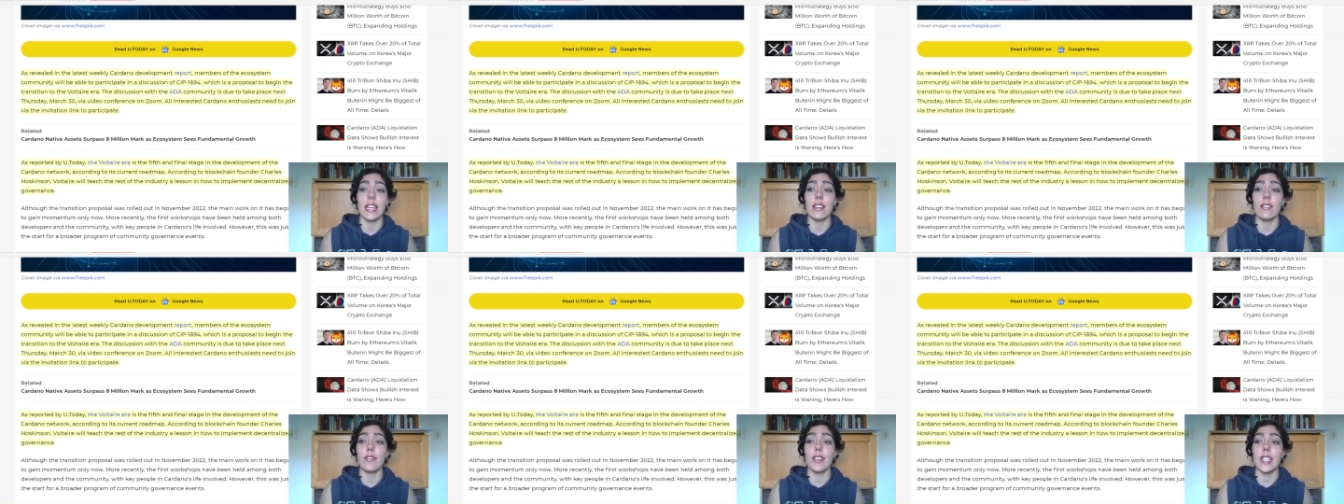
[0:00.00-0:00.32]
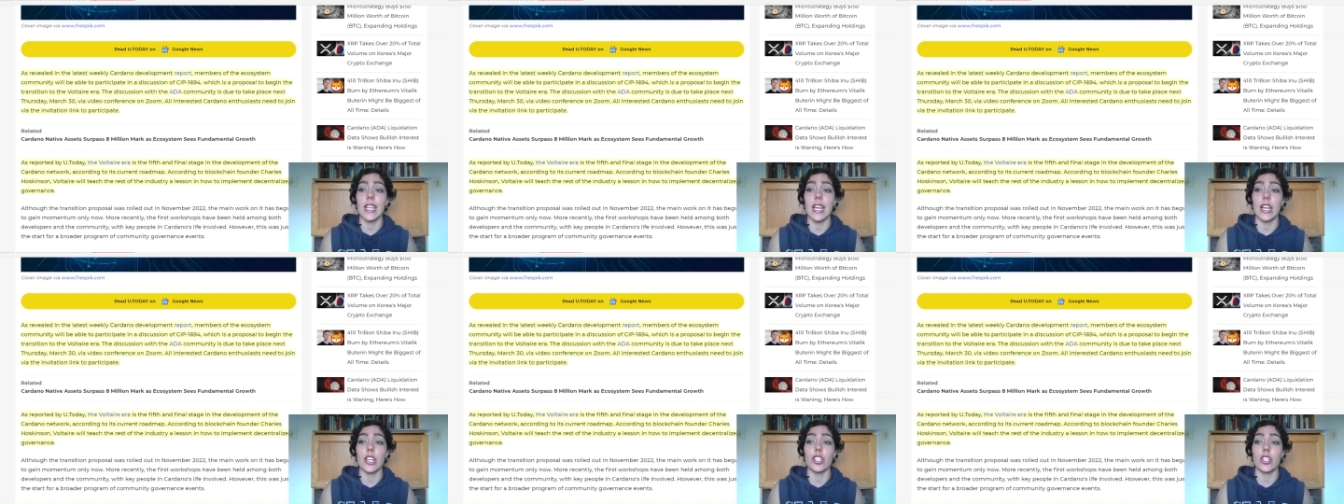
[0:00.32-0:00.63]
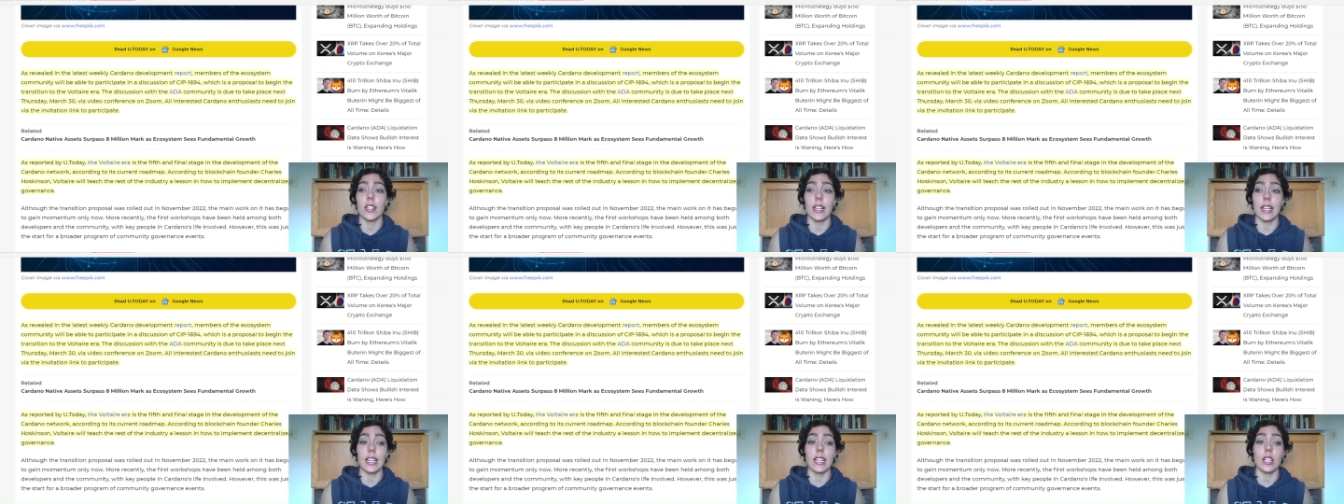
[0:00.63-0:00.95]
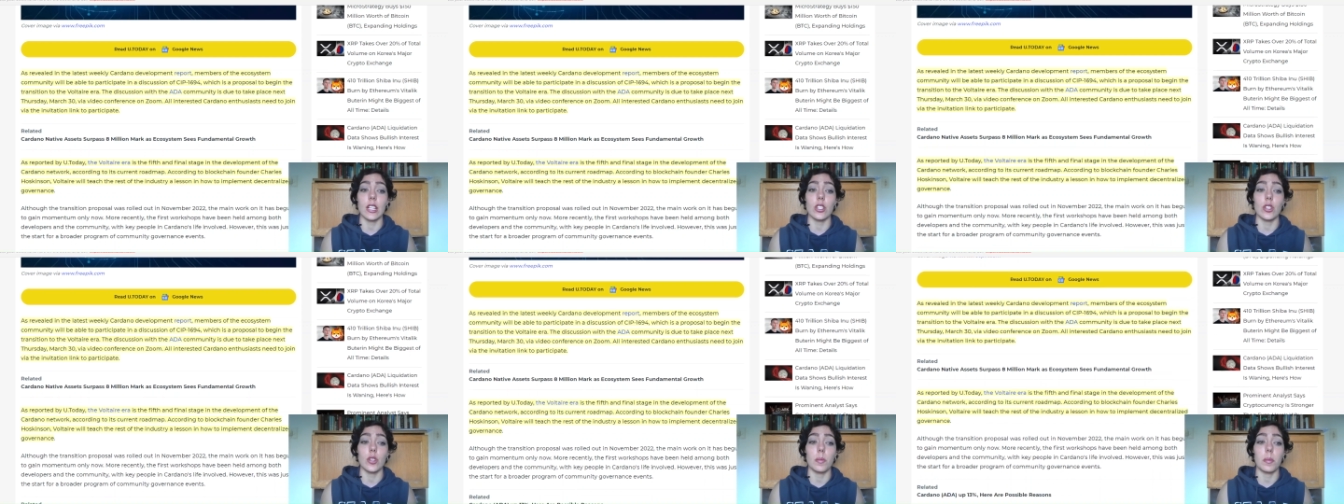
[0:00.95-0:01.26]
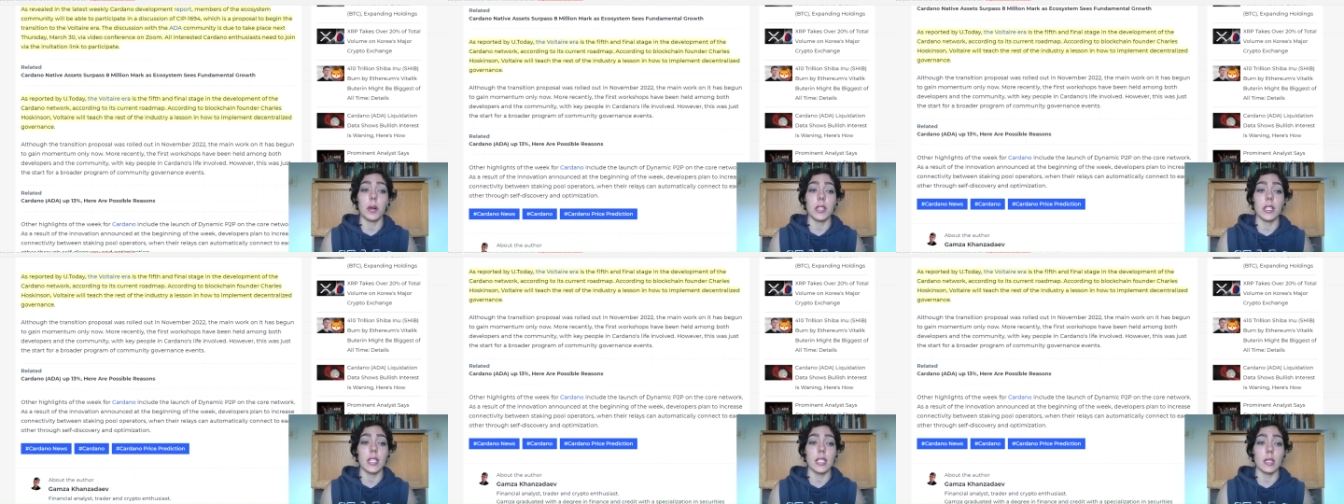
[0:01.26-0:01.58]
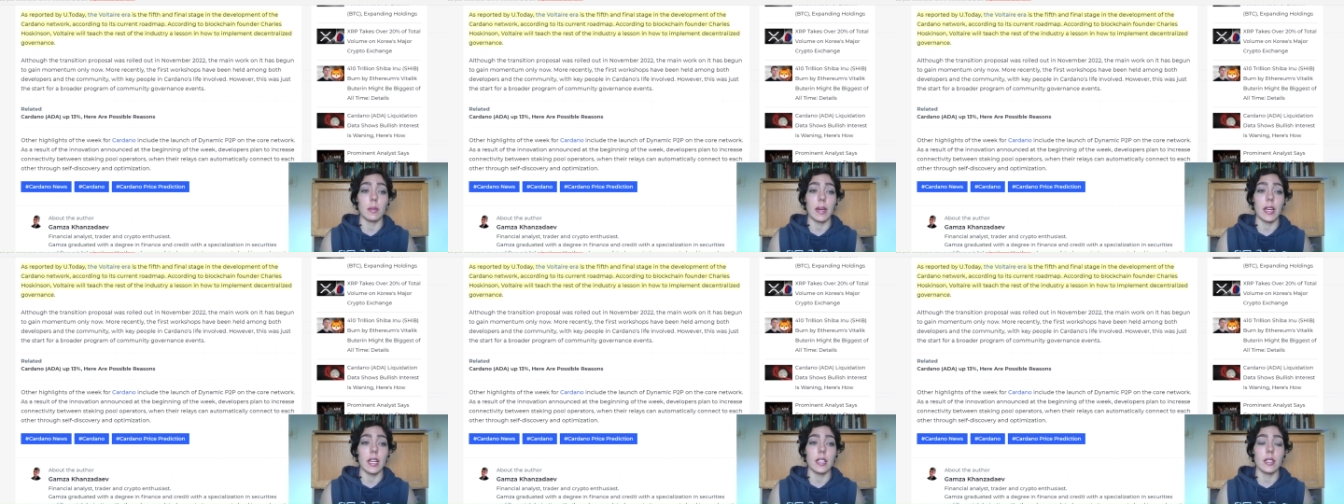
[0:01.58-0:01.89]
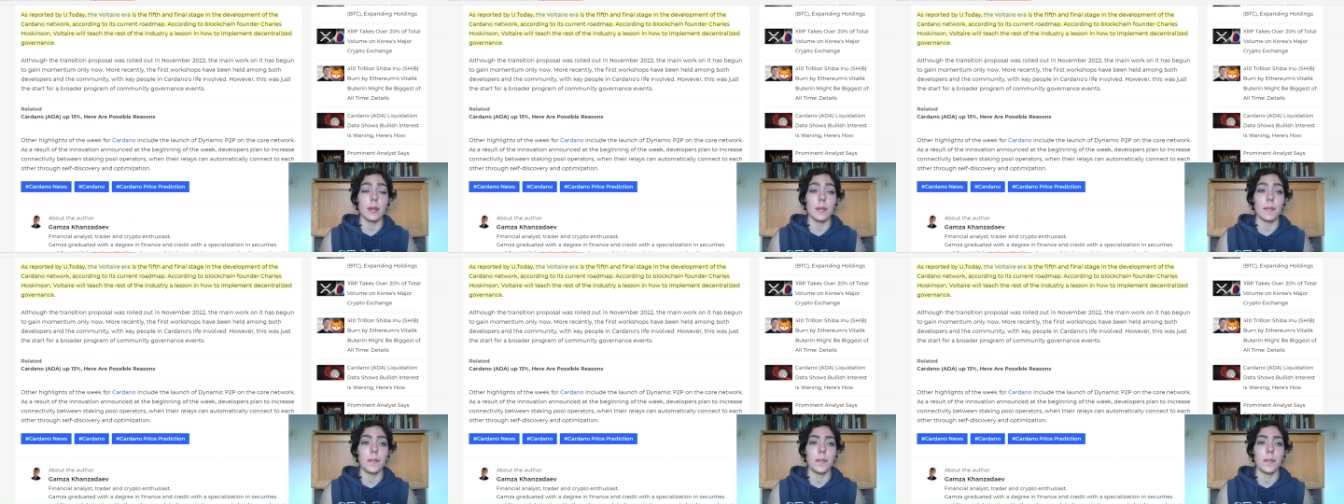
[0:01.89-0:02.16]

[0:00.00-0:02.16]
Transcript: invitation link to participate.